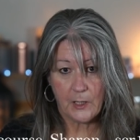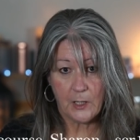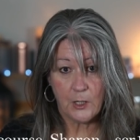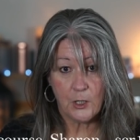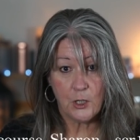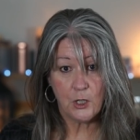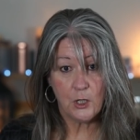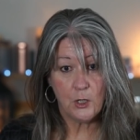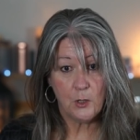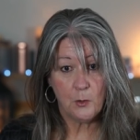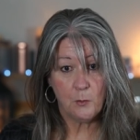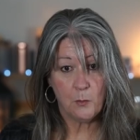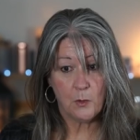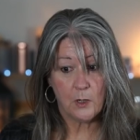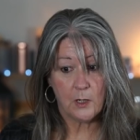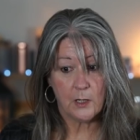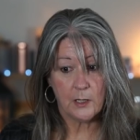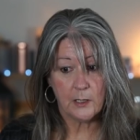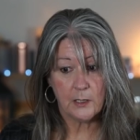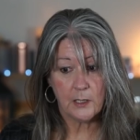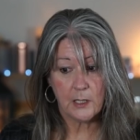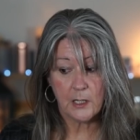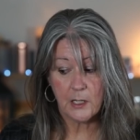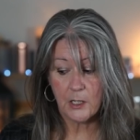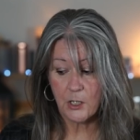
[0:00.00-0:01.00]
new
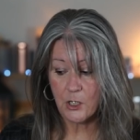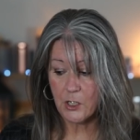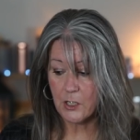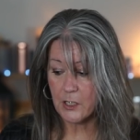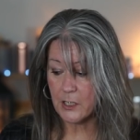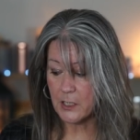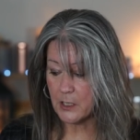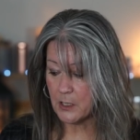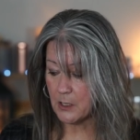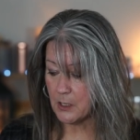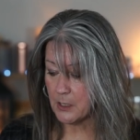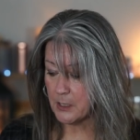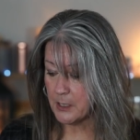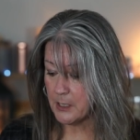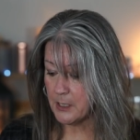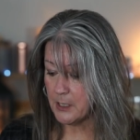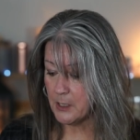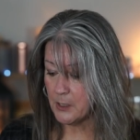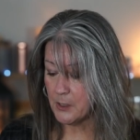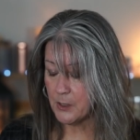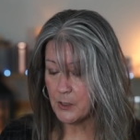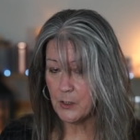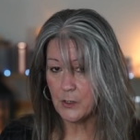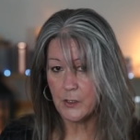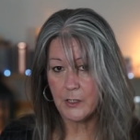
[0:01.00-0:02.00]
one that has just started
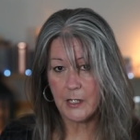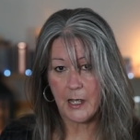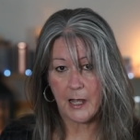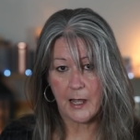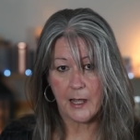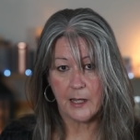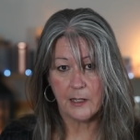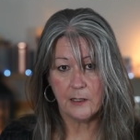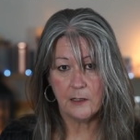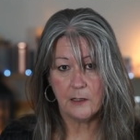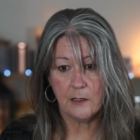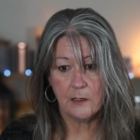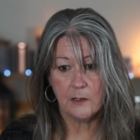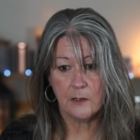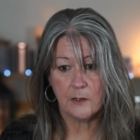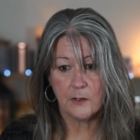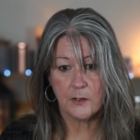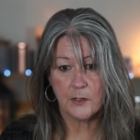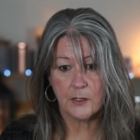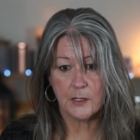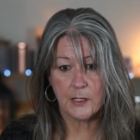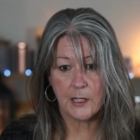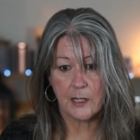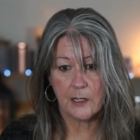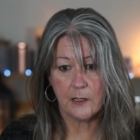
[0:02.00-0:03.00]
is Suzanne,
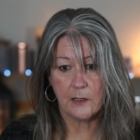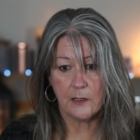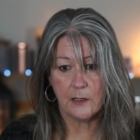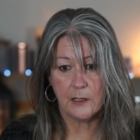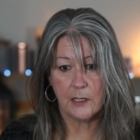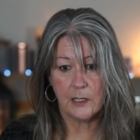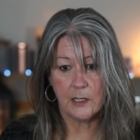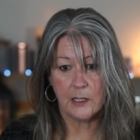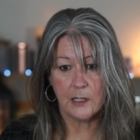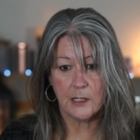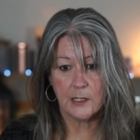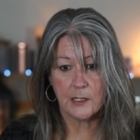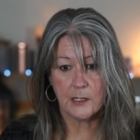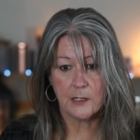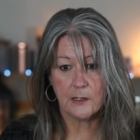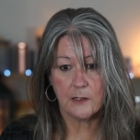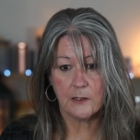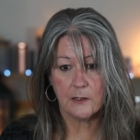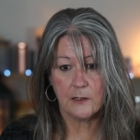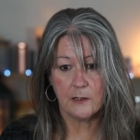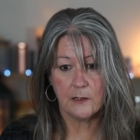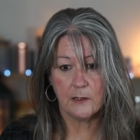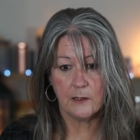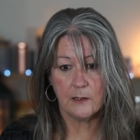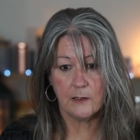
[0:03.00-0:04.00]
I think it's
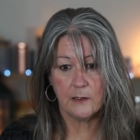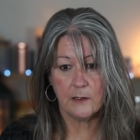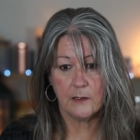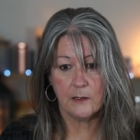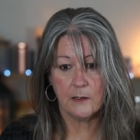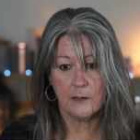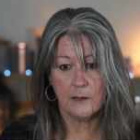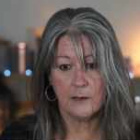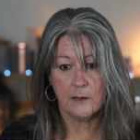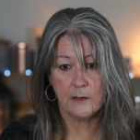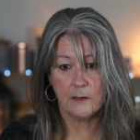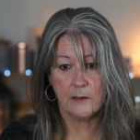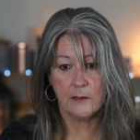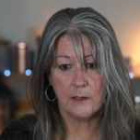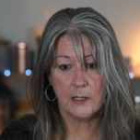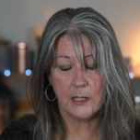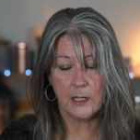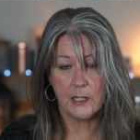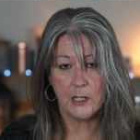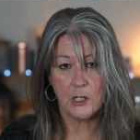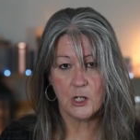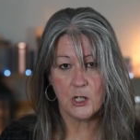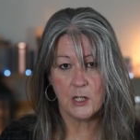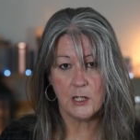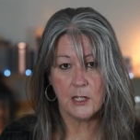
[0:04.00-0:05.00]
The
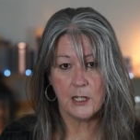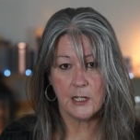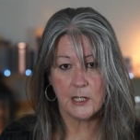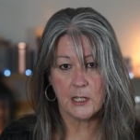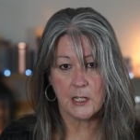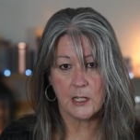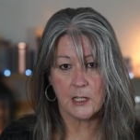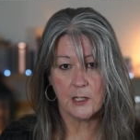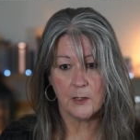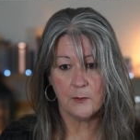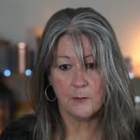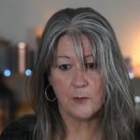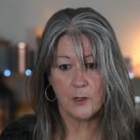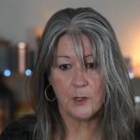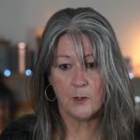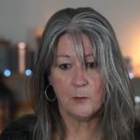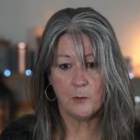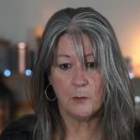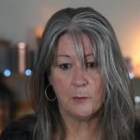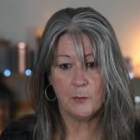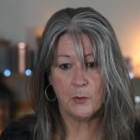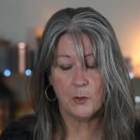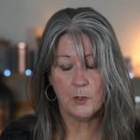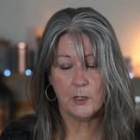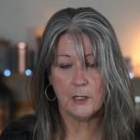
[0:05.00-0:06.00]
Kitchen Knitter. I
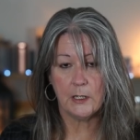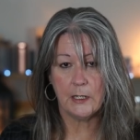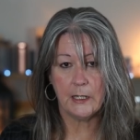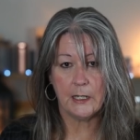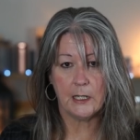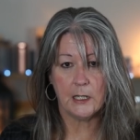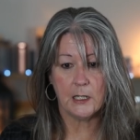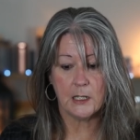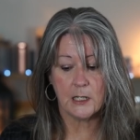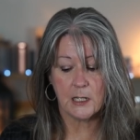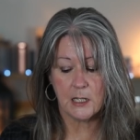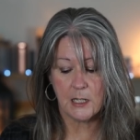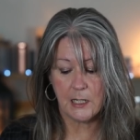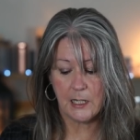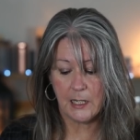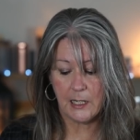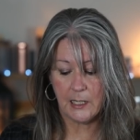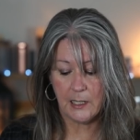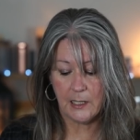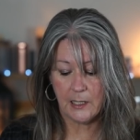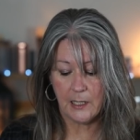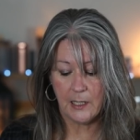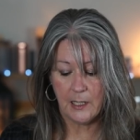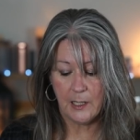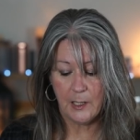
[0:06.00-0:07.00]
will put a link
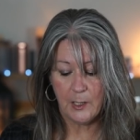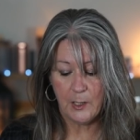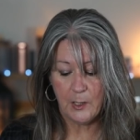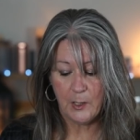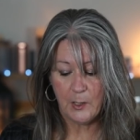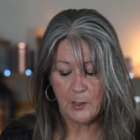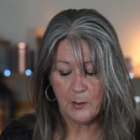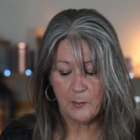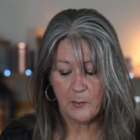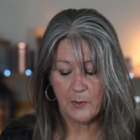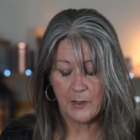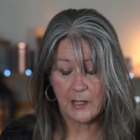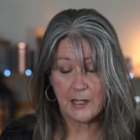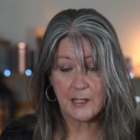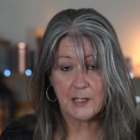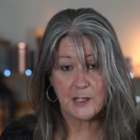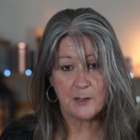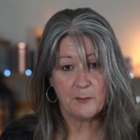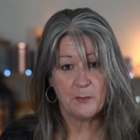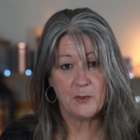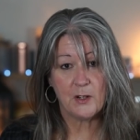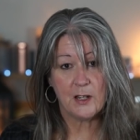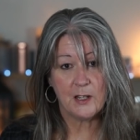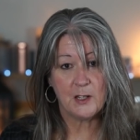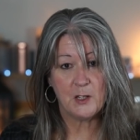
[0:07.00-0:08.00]
underneath, but that's
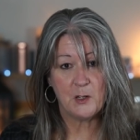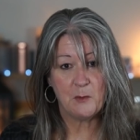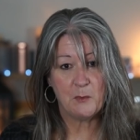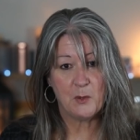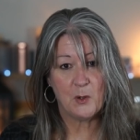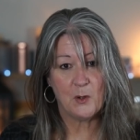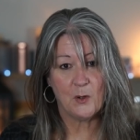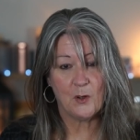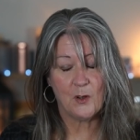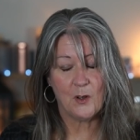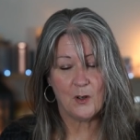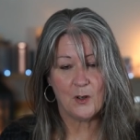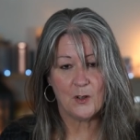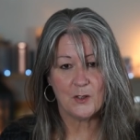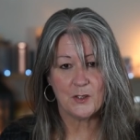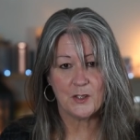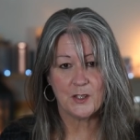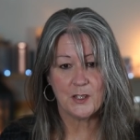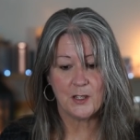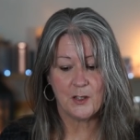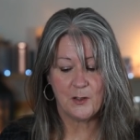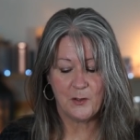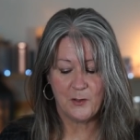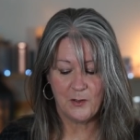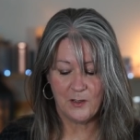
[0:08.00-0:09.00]
a brand new podcast.
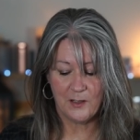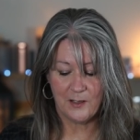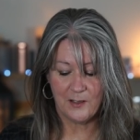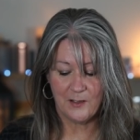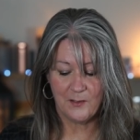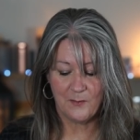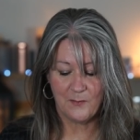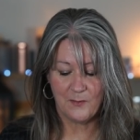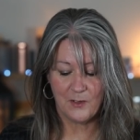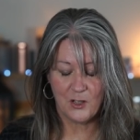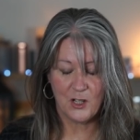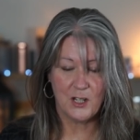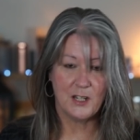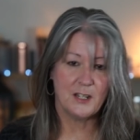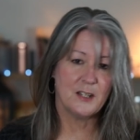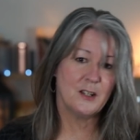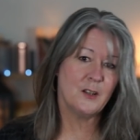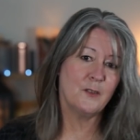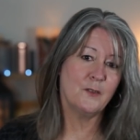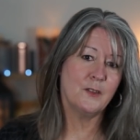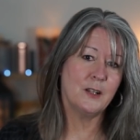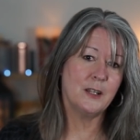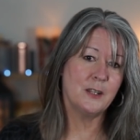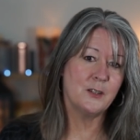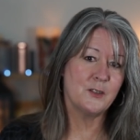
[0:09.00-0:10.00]
So, and she's
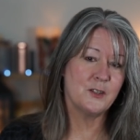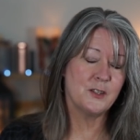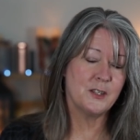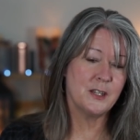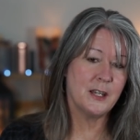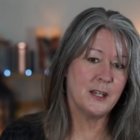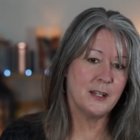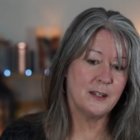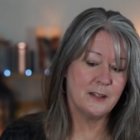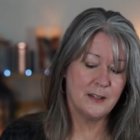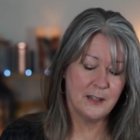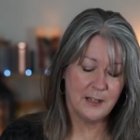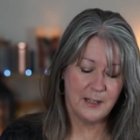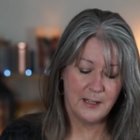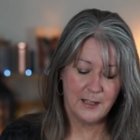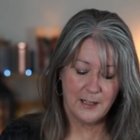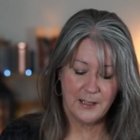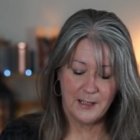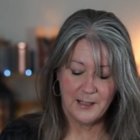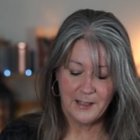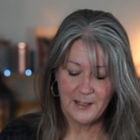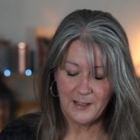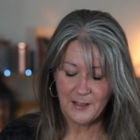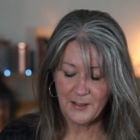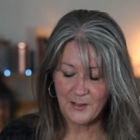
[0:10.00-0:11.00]
lovely, Suzanne.
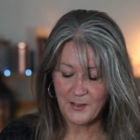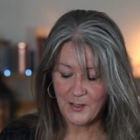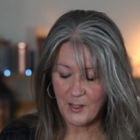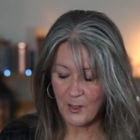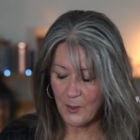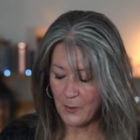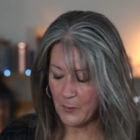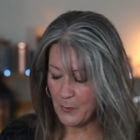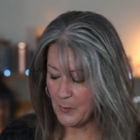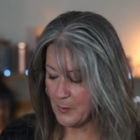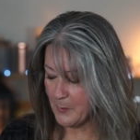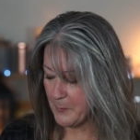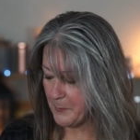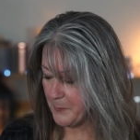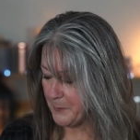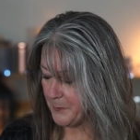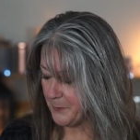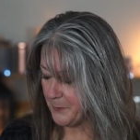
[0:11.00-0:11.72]
So